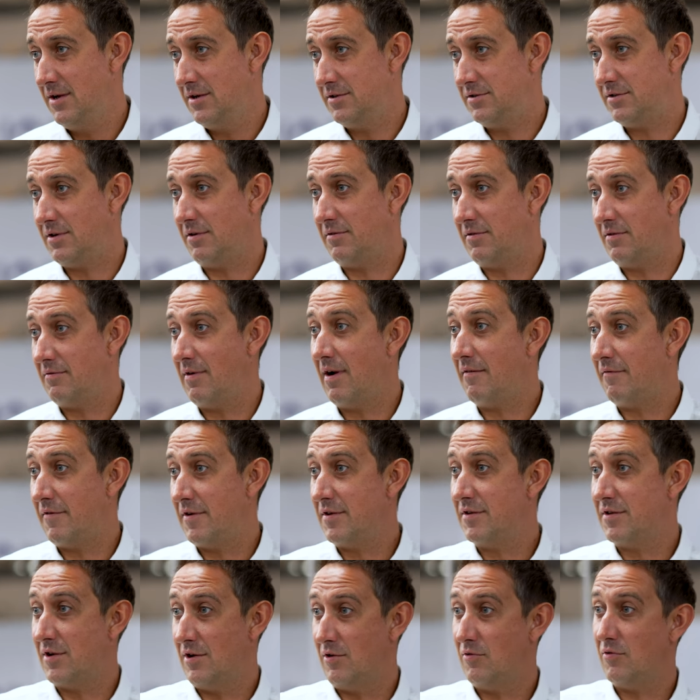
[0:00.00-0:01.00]
So they're
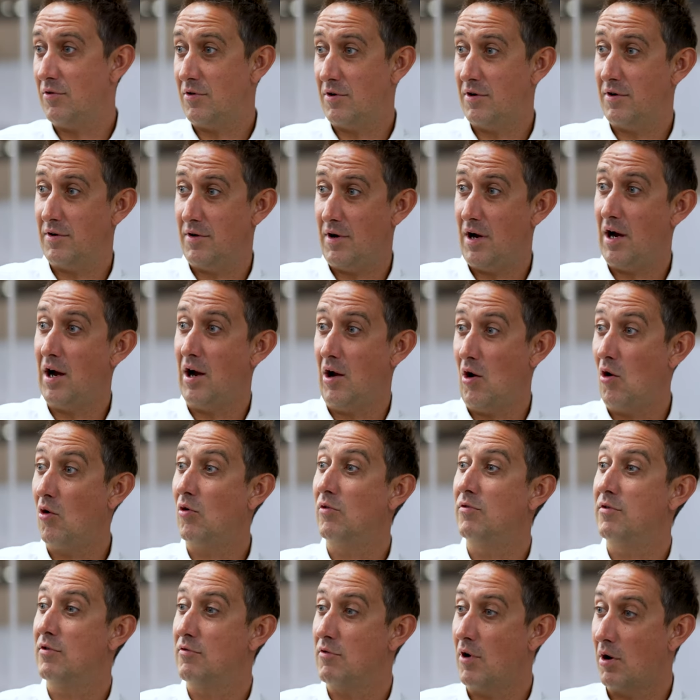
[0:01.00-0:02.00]
having to look at
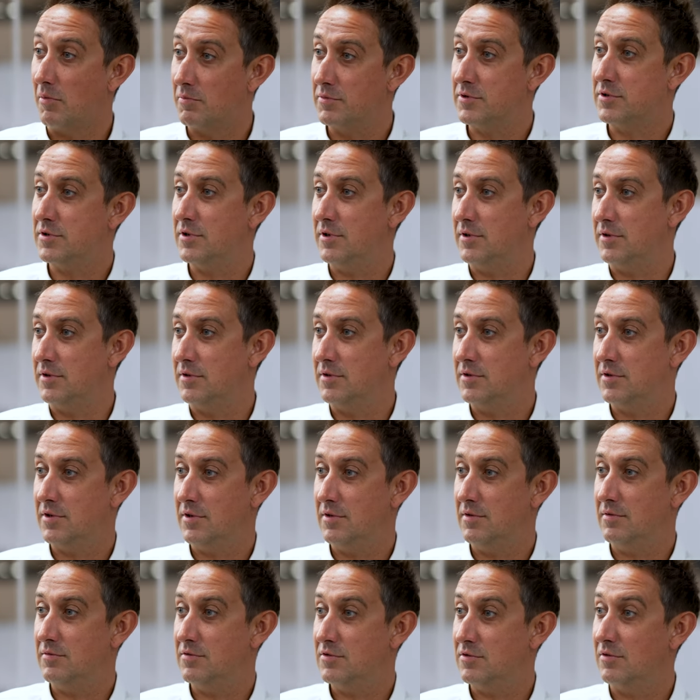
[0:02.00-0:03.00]
other options
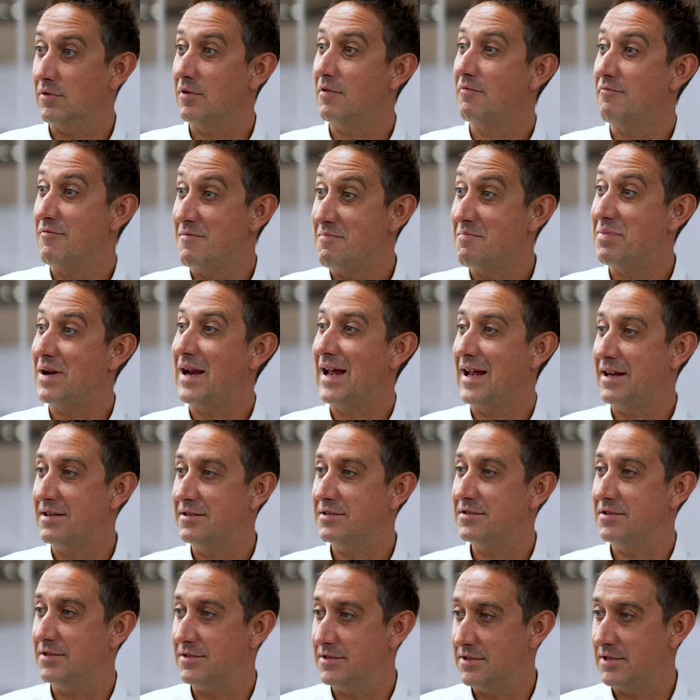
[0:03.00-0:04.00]
to sort of
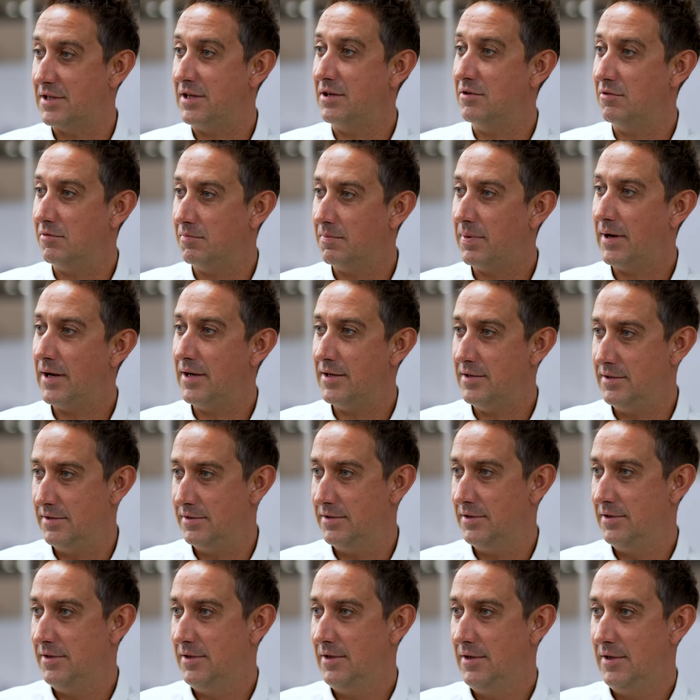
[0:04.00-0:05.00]
replace the skill
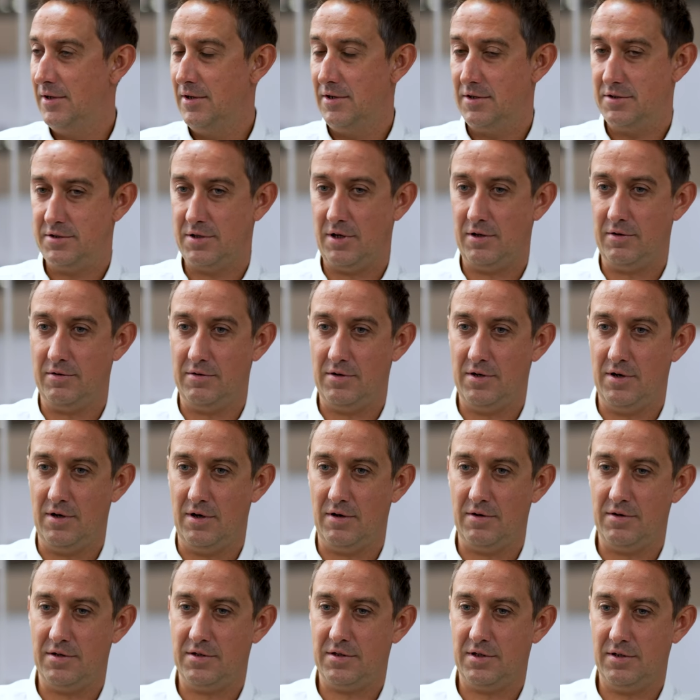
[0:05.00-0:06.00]
base. Okay. So, you
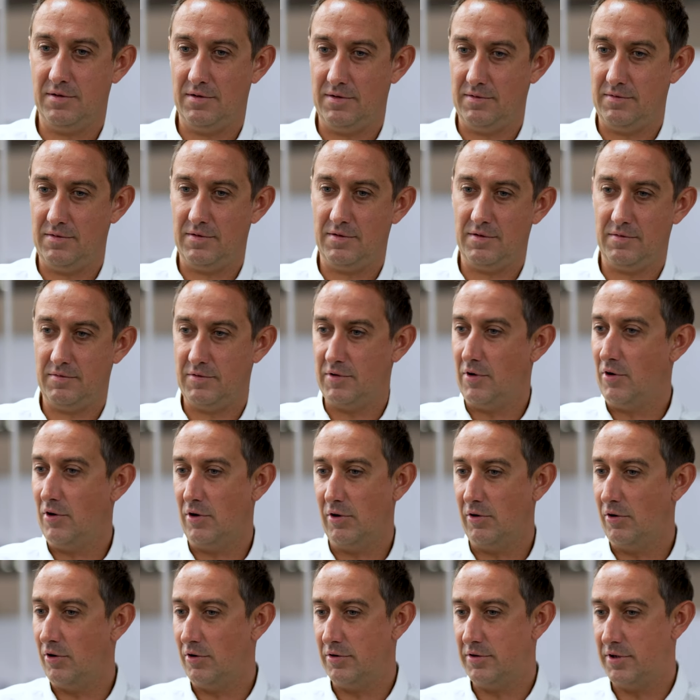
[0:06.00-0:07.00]
know, as I
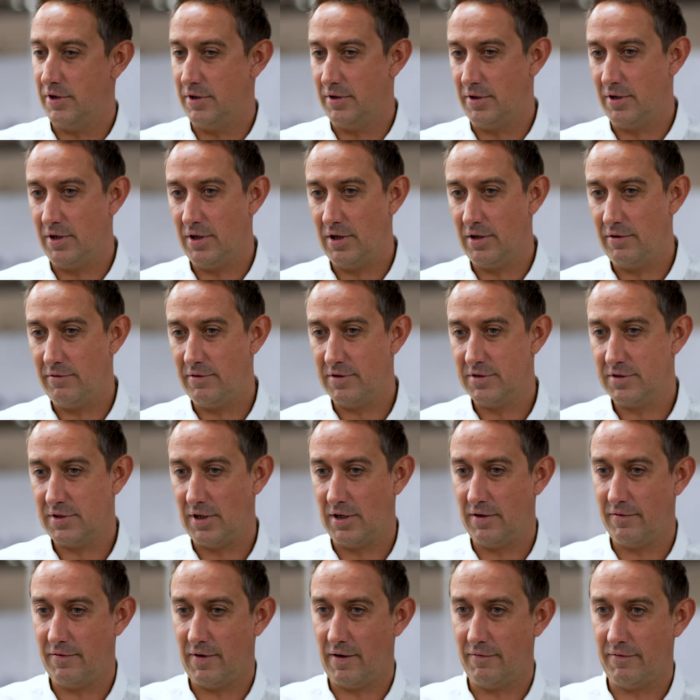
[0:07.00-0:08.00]
highlighted earlier,
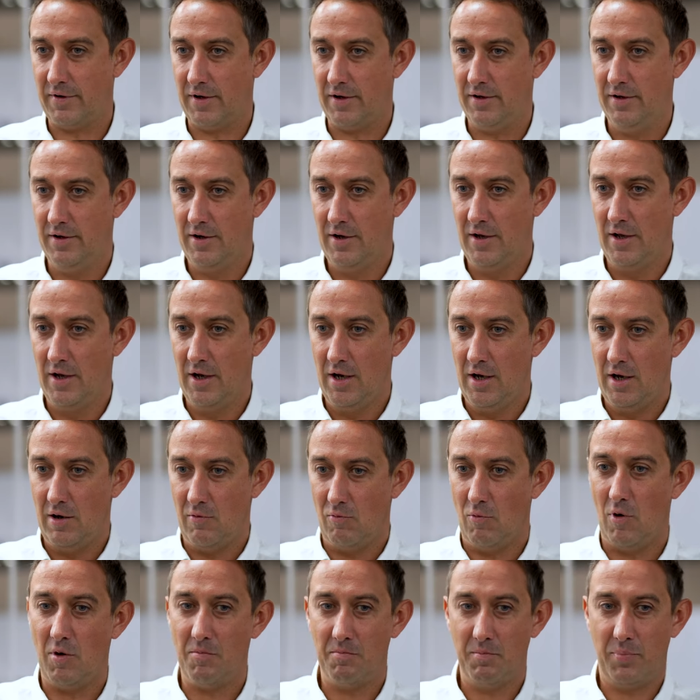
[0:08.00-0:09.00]
instead of having
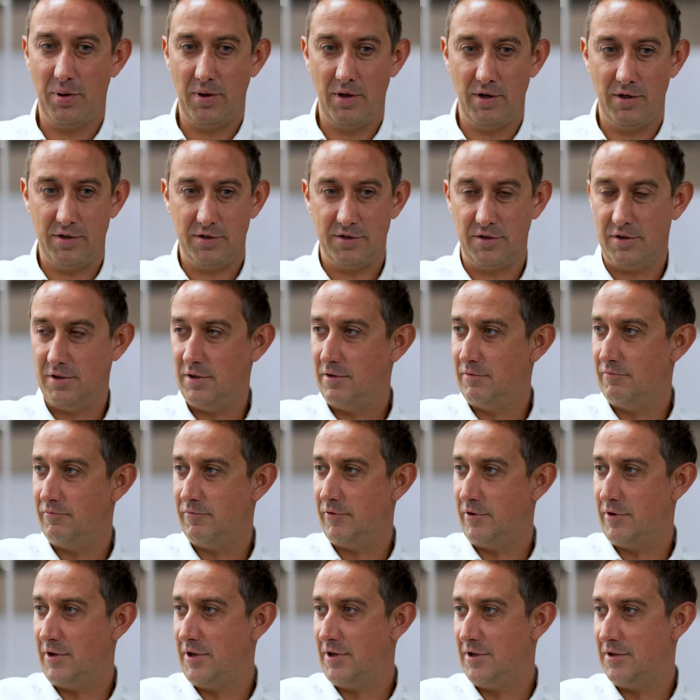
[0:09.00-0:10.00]
one person
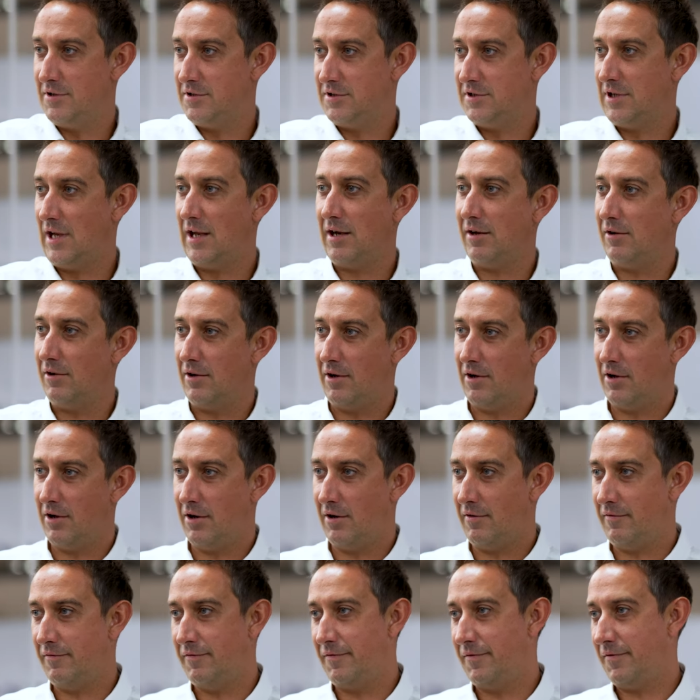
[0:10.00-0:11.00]
running a cell
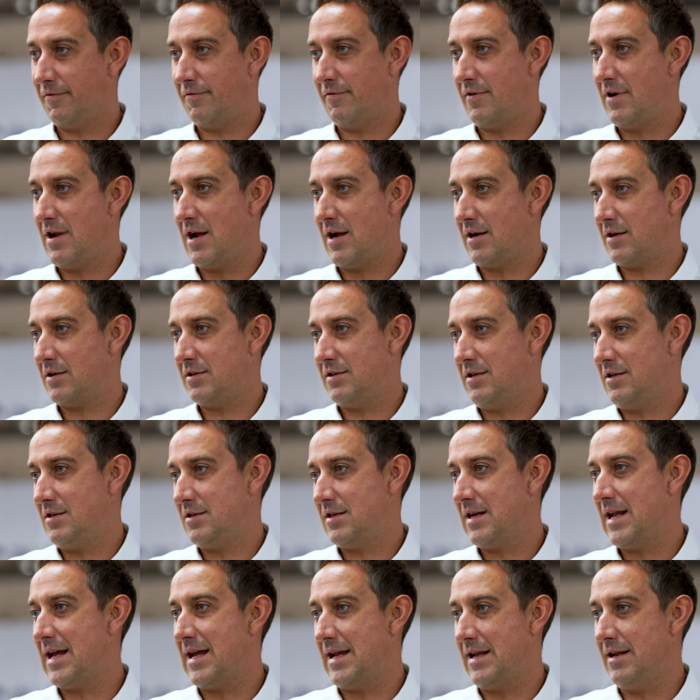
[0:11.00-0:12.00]
of
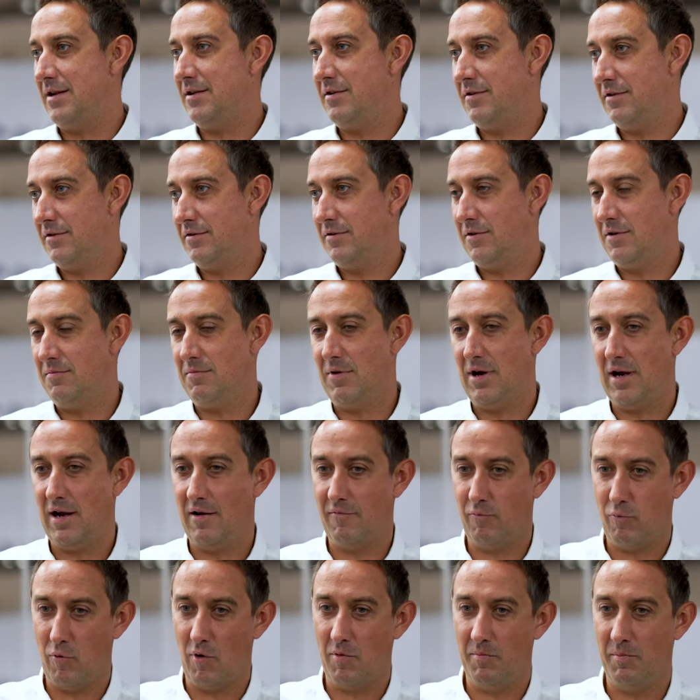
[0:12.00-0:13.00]
3-axis lathes, you might
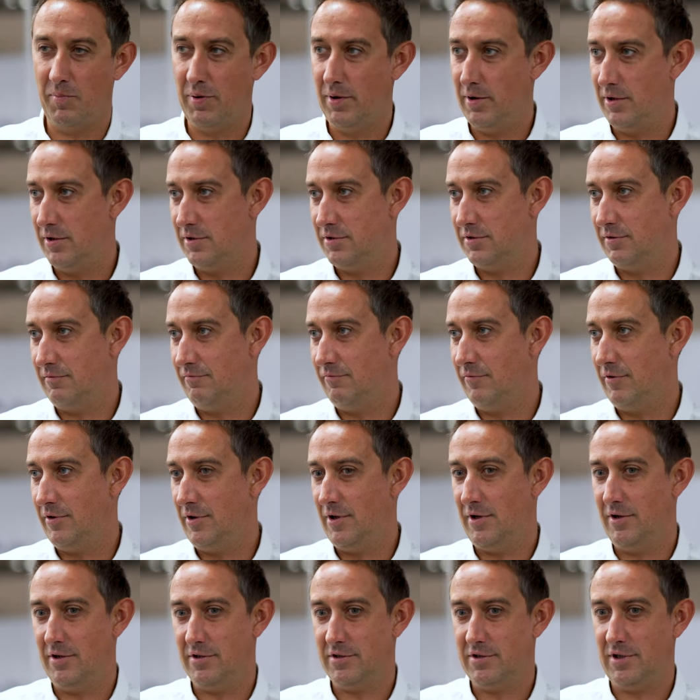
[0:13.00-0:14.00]
have one person
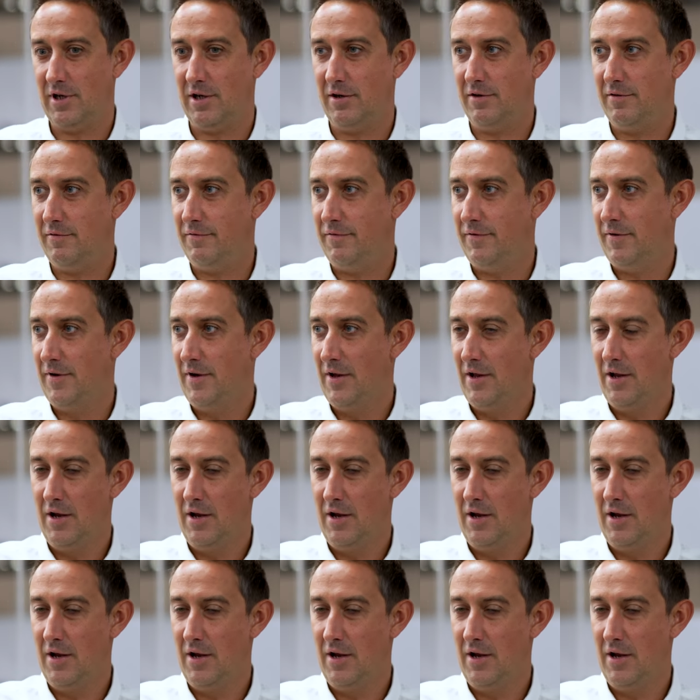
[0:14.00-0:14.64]
running a cell of